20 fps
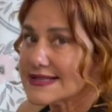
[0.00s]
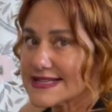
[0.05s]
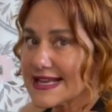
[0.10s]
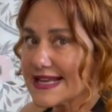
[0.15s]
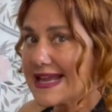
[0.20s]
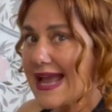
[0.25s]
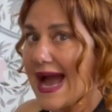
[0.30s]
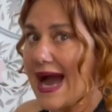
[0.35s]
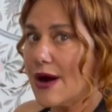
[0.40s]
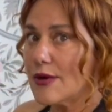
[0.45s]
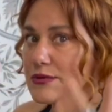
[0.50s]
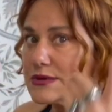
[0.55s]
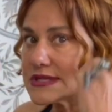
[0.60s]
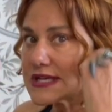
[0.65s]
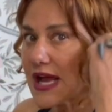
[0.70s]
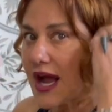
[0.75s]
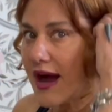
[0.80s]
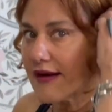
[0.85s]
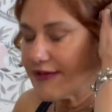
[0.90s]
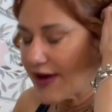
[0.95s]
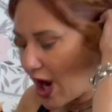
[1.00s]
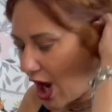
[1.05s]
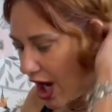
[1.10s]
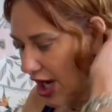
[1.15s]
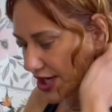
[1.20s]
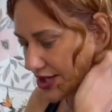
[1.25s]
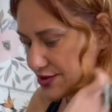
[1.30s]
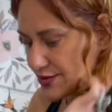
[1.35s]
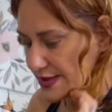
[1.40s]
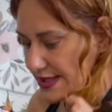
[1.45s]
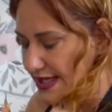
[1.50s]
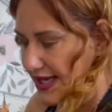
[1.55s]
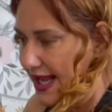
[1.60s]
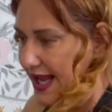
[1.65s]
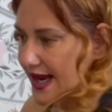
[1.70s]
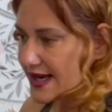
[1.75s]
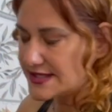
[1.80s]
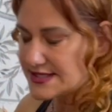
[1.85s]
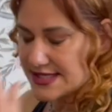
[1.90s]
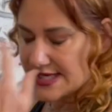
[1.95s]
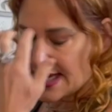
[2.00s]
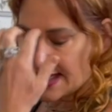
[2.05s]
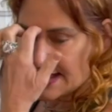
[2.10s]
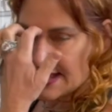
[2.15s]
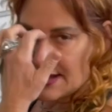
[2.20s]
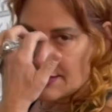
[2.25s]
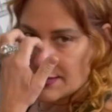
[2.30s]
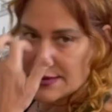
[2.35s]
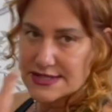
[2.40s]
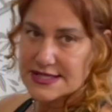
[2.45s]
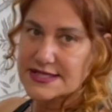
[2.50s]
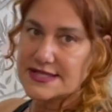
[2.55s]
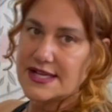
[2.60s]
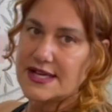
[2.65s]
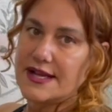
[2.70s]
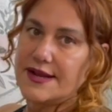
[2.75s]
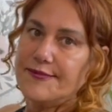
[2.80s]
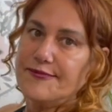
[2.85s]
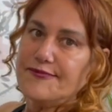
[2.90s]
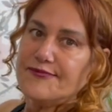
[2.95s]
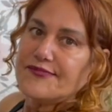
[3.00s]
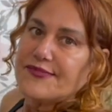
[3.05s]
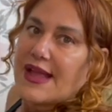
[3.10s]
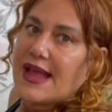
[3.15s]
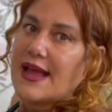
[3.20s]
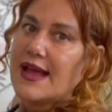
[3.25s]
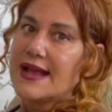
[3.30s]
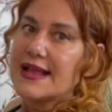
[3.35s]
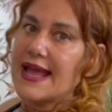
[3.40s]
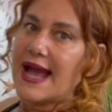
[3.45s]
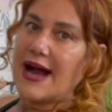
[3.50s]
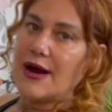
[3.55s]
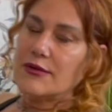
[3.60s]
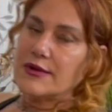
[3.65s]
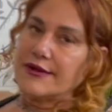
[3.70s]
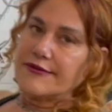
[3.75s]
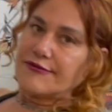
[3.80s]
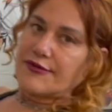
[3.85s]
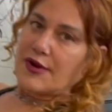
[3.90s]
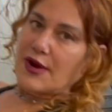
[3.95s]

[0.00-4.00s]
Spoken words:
a count of 100. Actually, I think we're just gonna count it for